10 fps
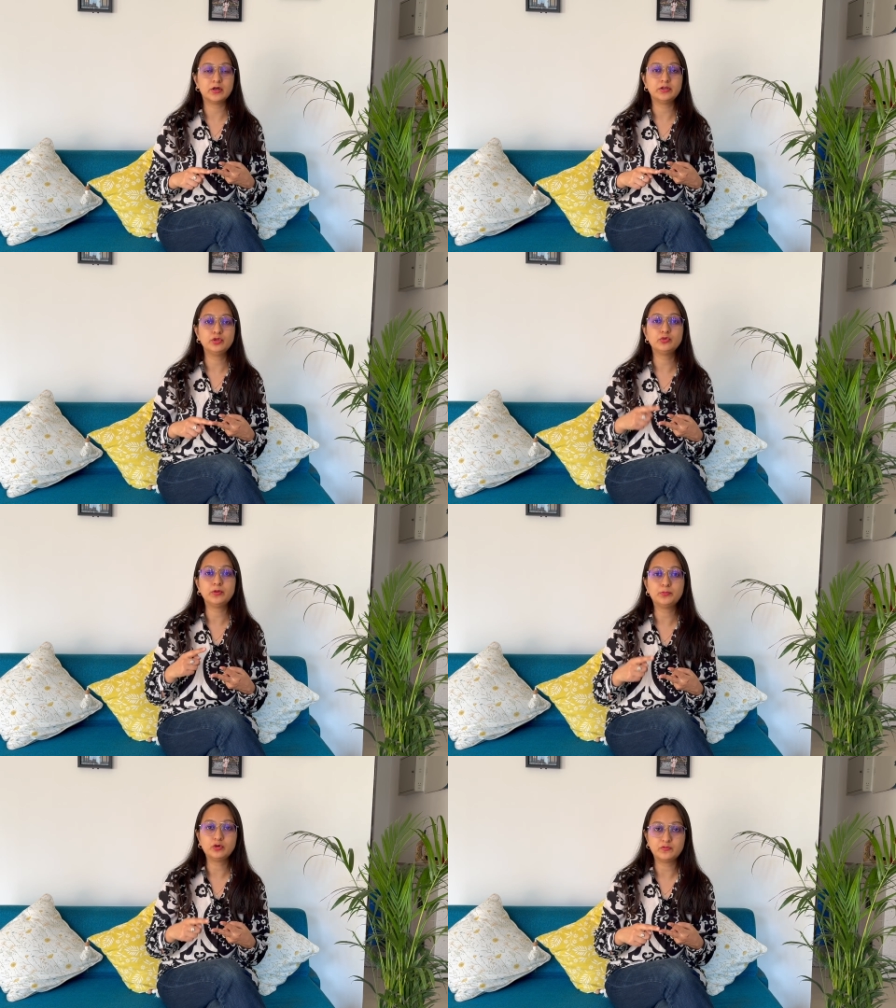a new
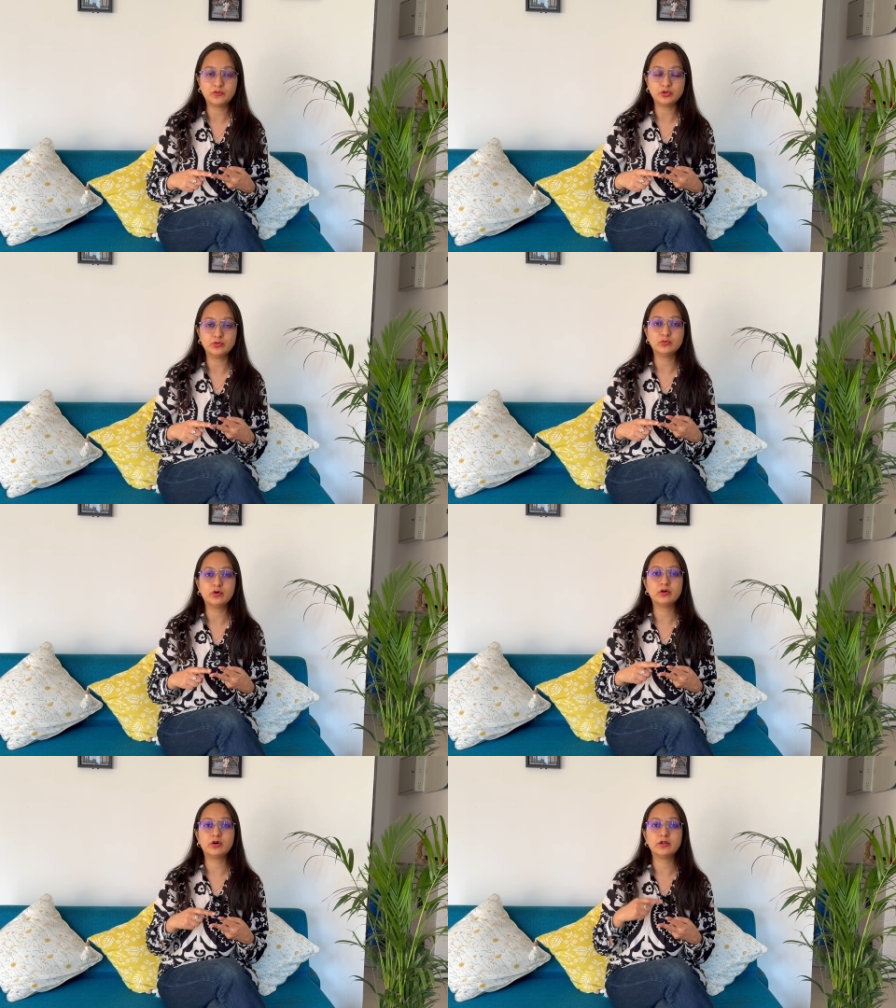report for you
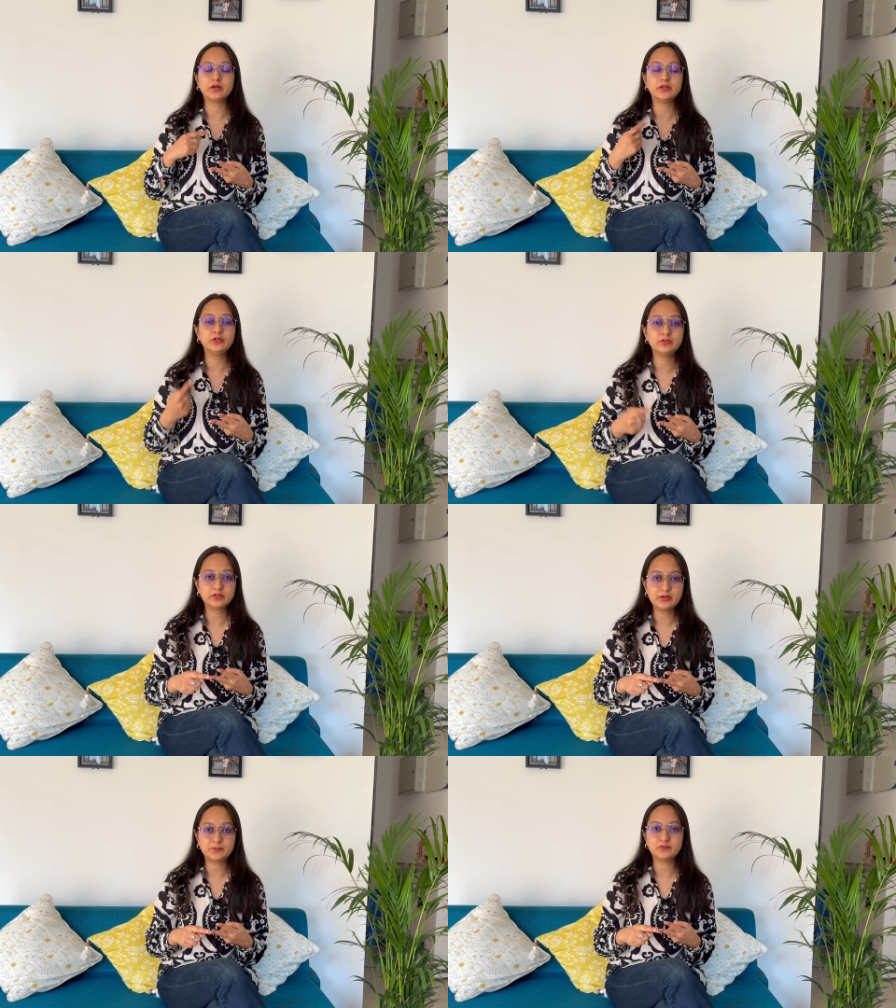or a new
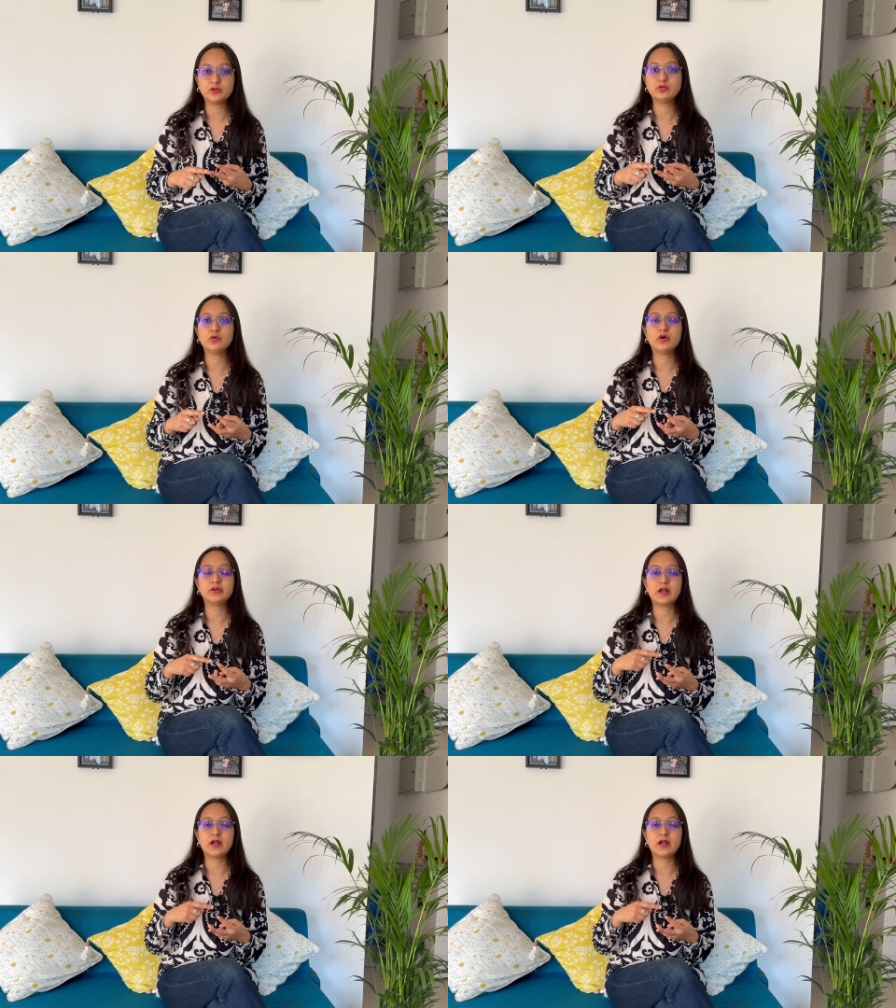script for you or